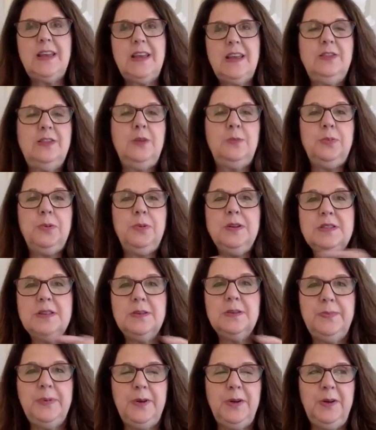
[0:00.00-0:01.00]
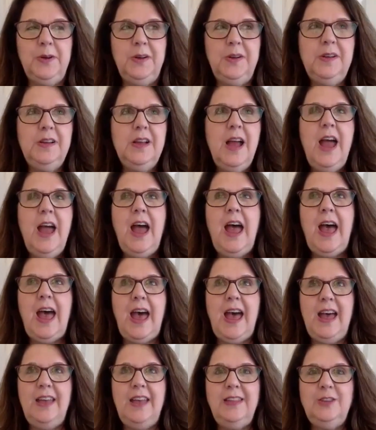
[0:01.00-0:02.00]
like the principal
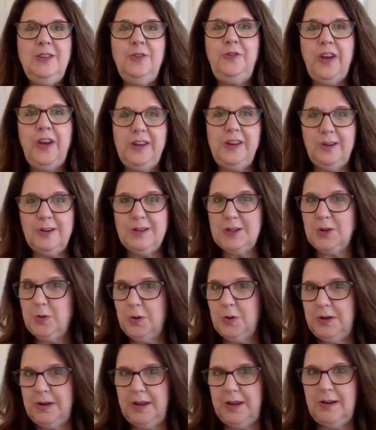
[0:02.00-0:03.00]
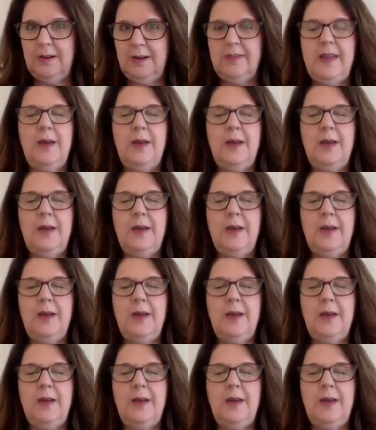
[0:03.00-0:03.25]
and the fine arts coordinator.